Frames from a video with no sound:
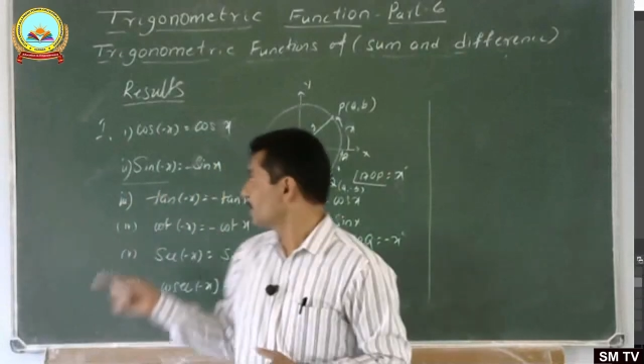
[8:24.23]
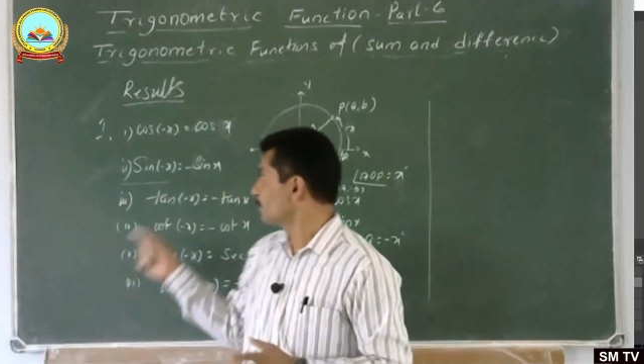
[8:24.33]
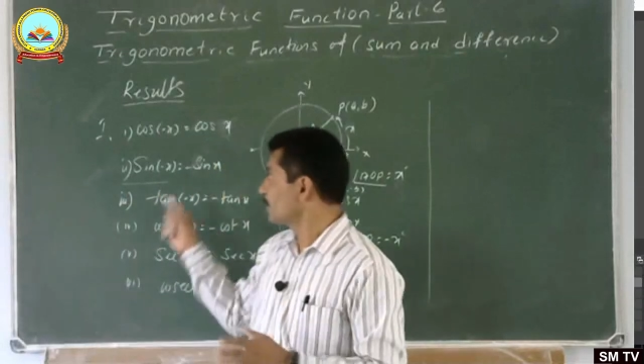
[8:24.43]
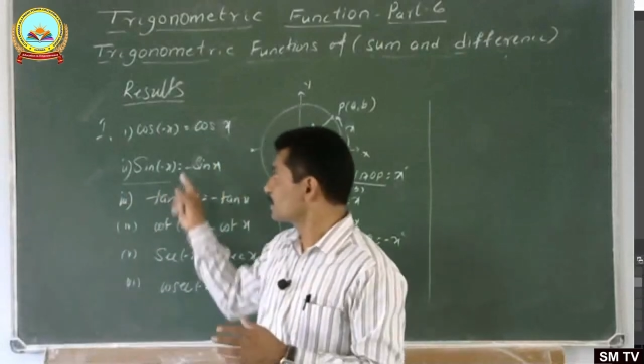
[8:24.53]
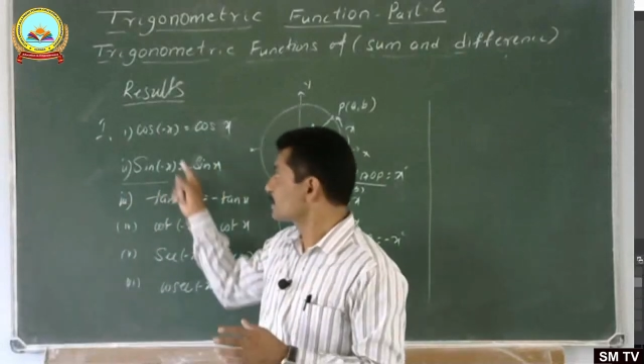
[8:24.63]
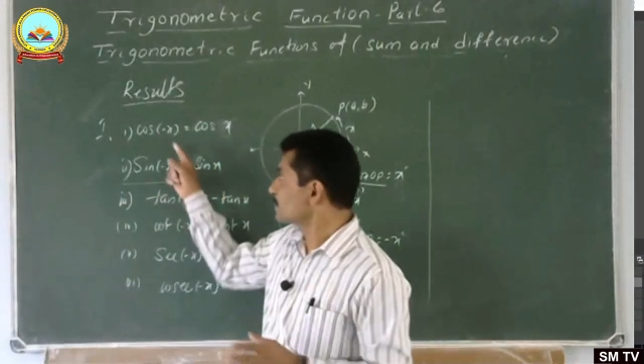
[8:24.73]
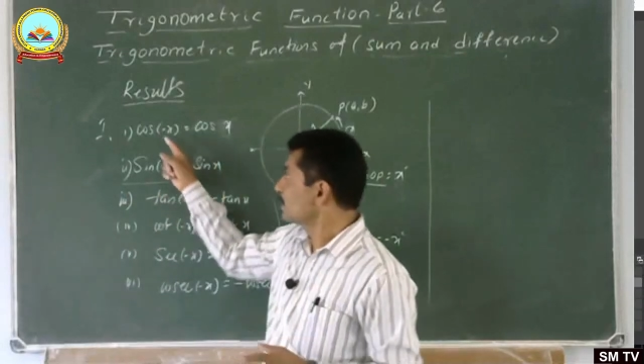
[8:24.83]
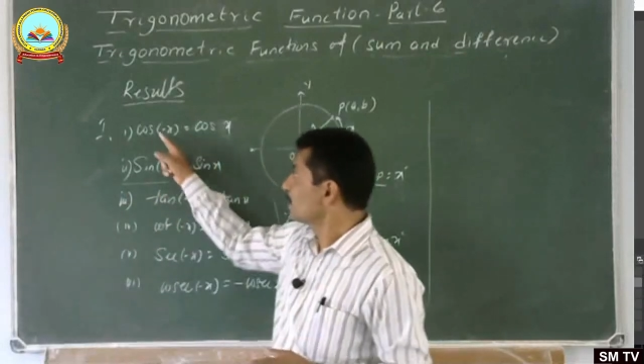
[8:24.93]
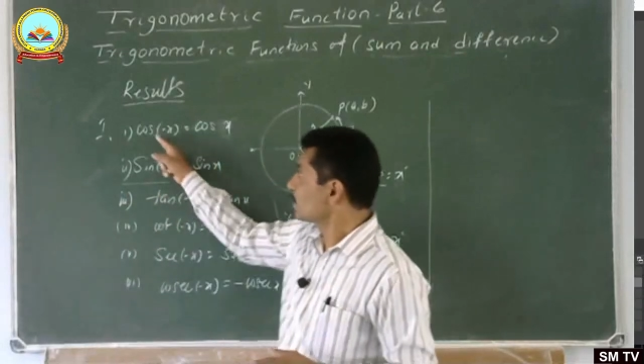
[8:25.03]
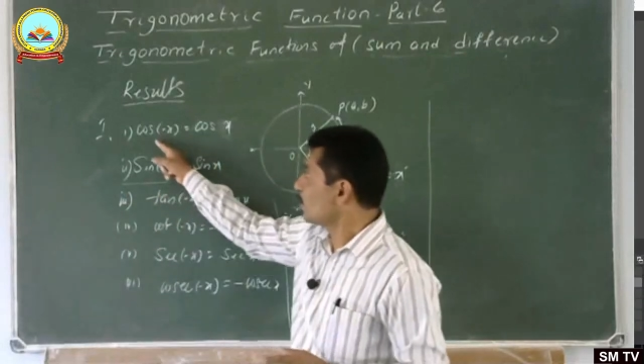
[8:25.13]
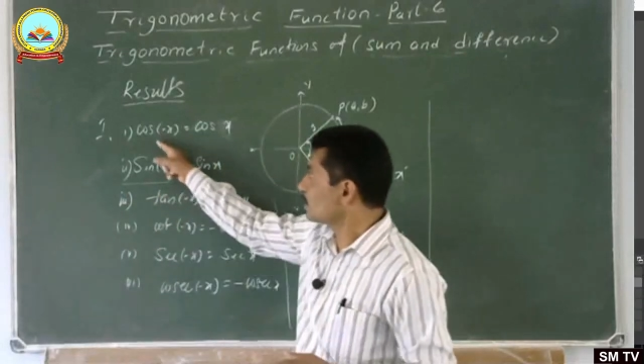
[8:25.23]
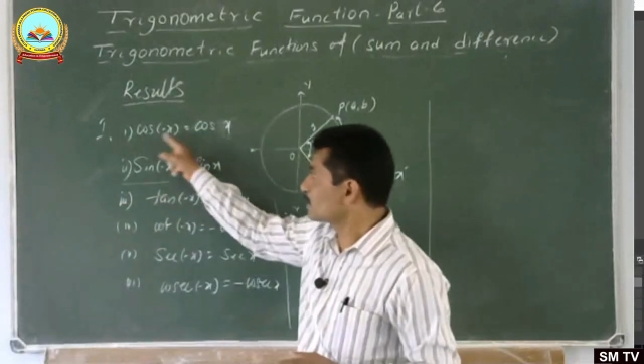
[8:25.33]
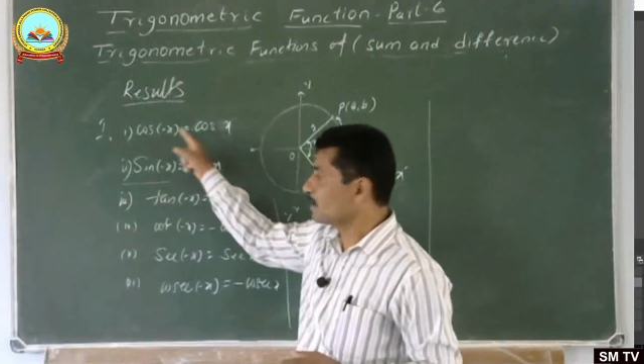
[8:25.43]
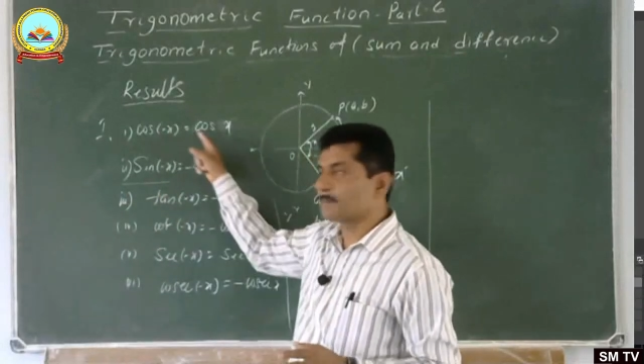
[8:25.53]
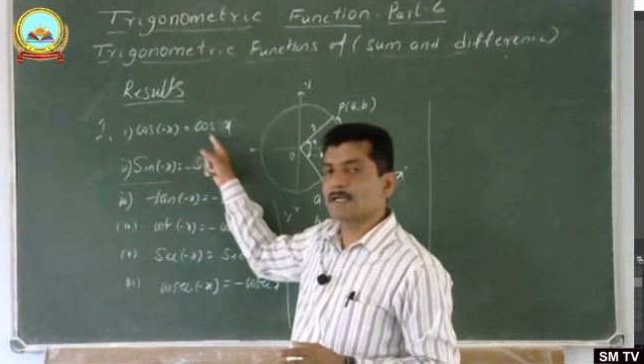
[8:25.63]
It means
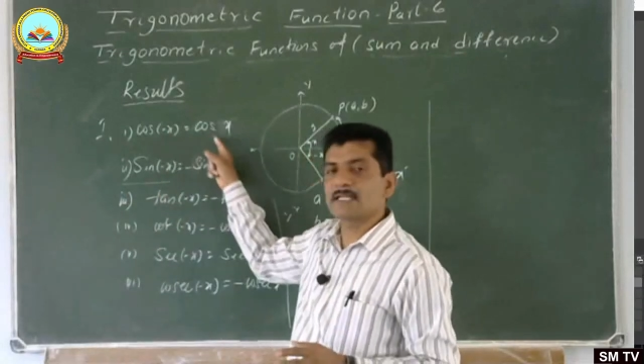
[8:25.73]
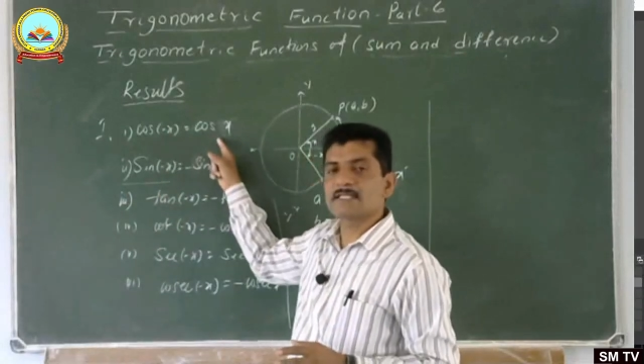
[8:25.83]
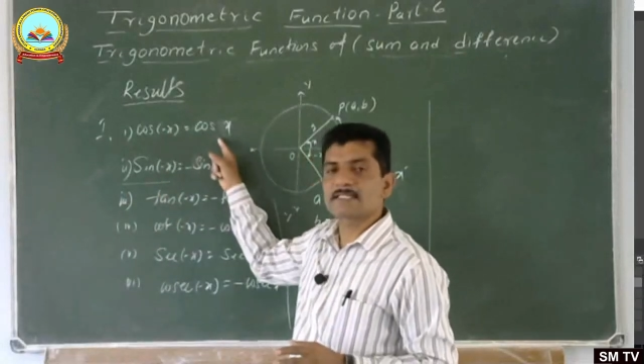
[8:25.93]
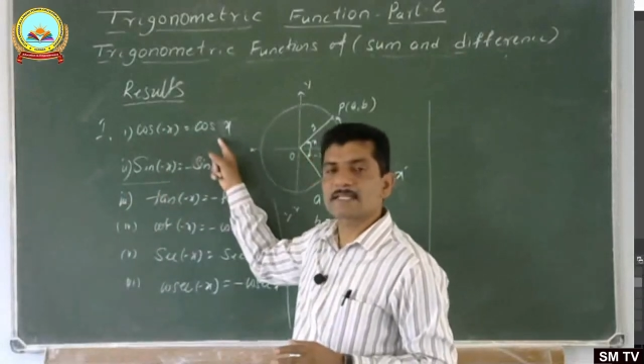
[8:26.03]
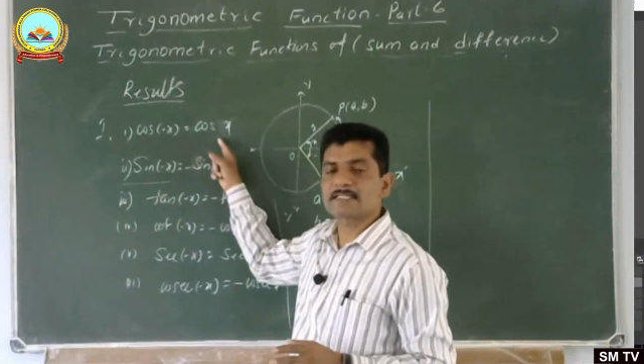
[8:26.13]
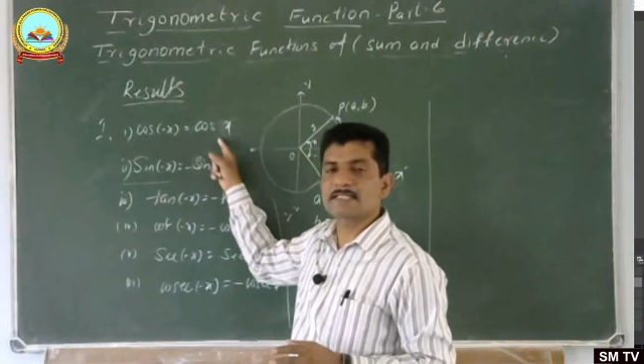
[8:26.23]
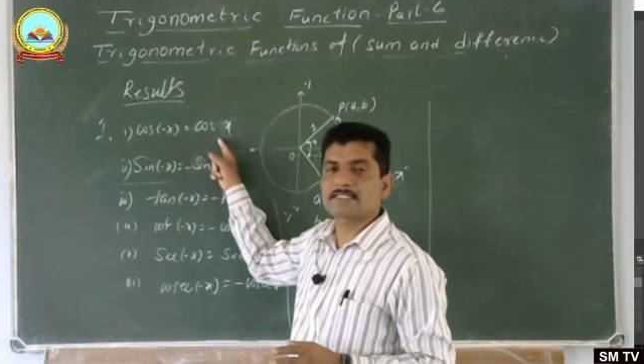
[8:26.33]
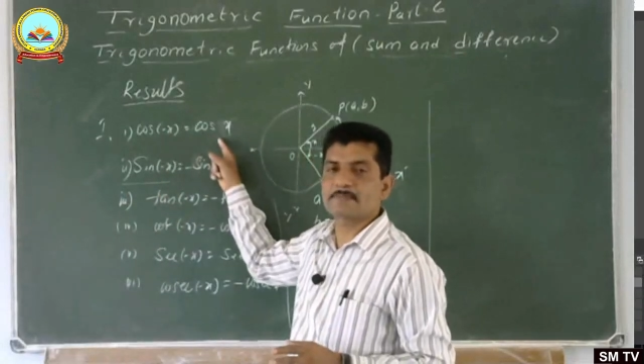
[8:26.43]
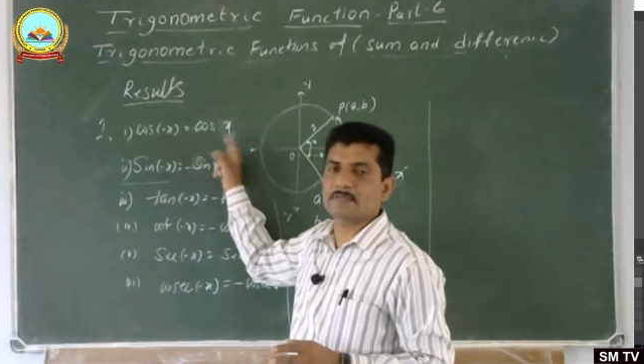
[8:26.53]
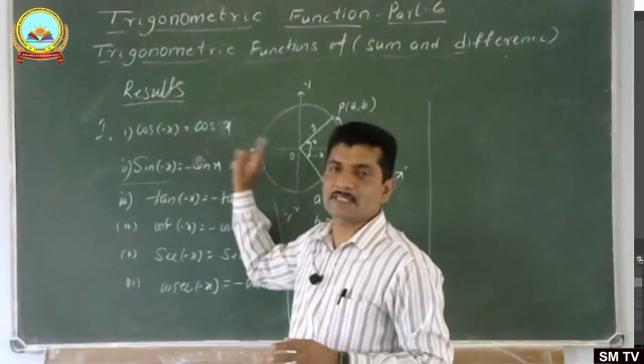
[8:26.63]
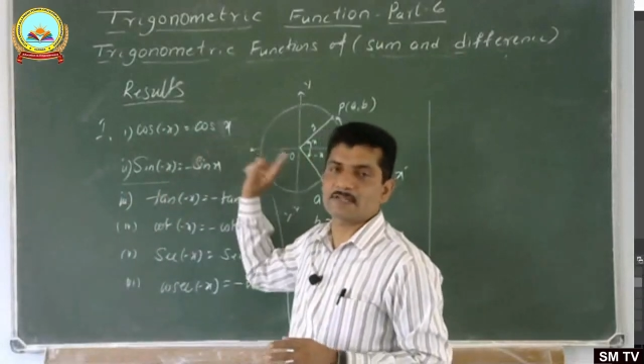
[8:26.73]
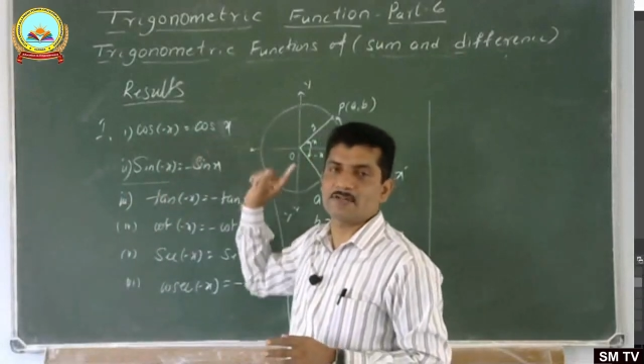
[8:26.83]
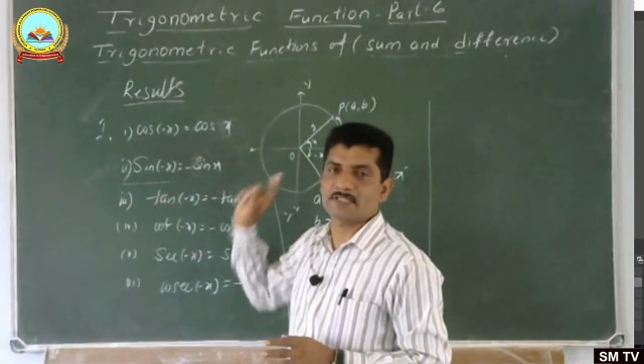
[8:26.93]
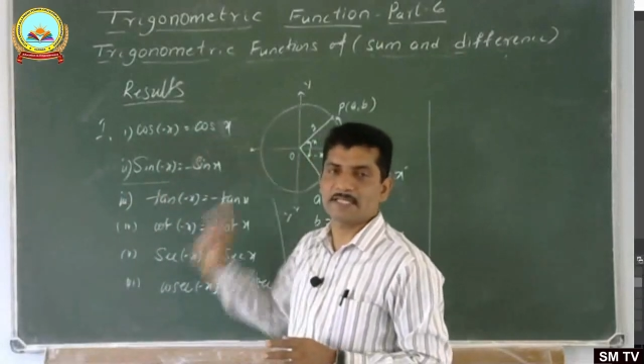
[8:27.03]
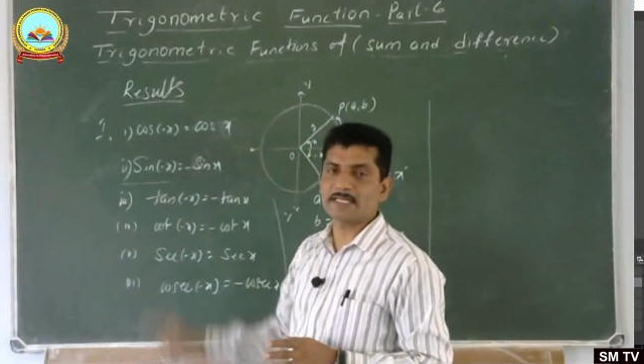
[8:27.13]
cos of minus x is plus
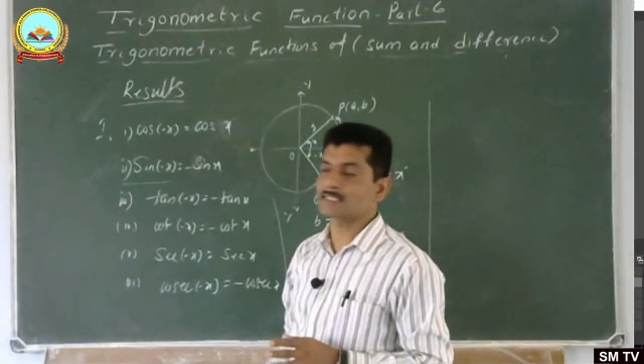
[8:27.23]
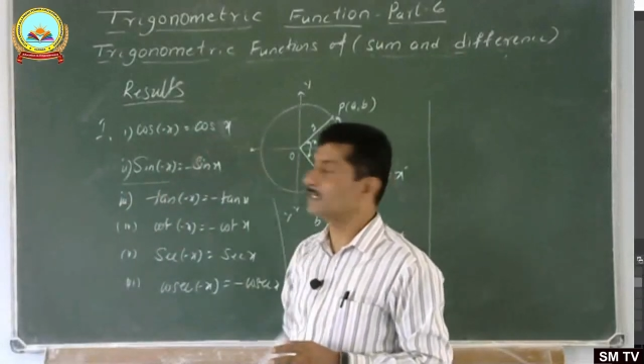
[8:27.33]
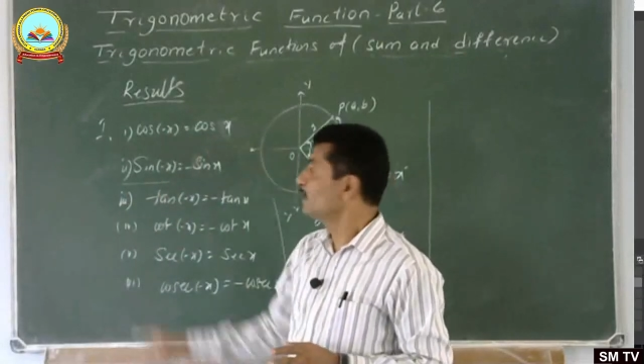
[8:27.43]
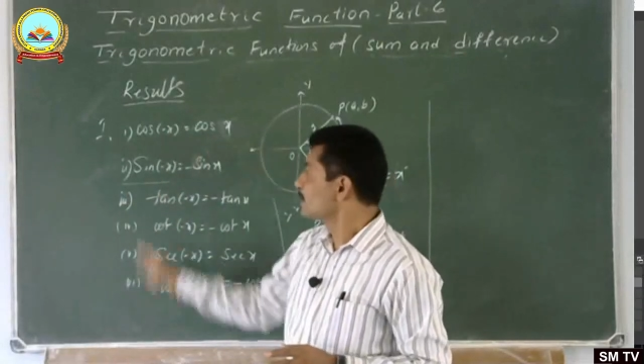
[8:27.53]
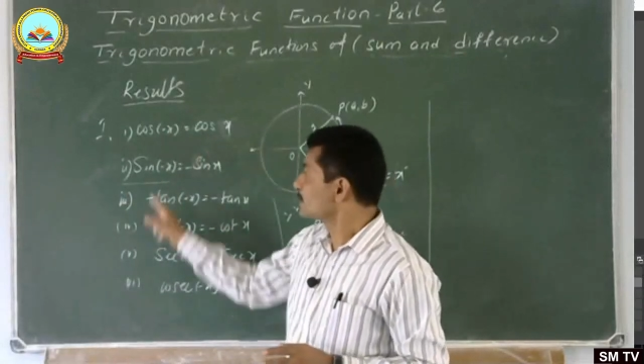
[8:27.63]
cos x.